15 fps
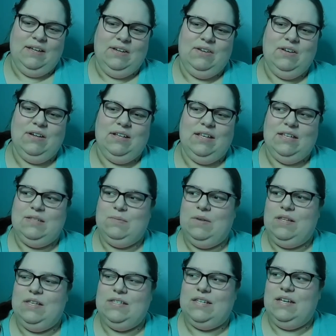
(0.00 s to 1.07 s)
cooked as
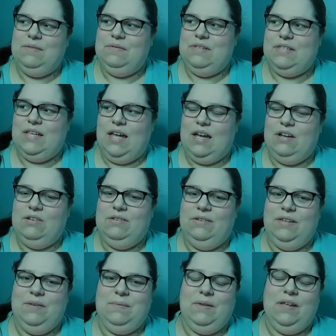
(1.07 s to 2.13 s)
well as I was
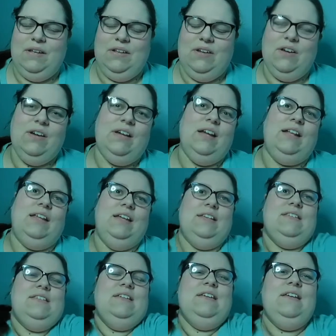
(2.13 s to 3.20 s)
actually willing to cook it
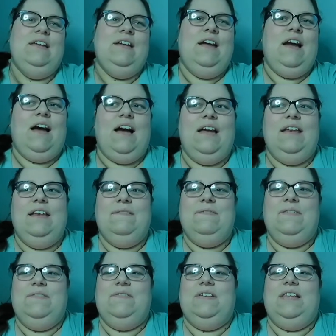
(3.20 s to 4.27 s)
because I
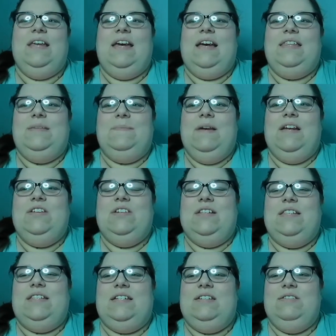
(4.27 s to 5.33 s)
never really had the
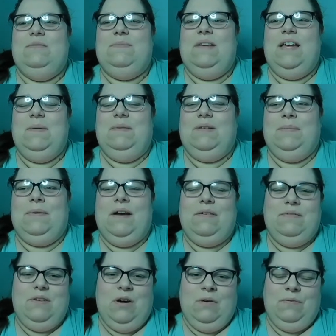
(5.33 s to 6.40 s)
patience to be able to
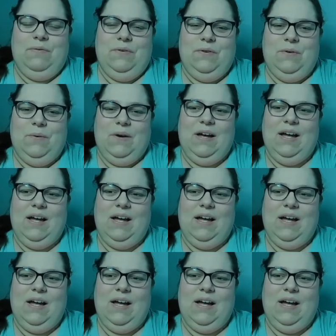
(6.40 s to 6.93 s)
brown tofu.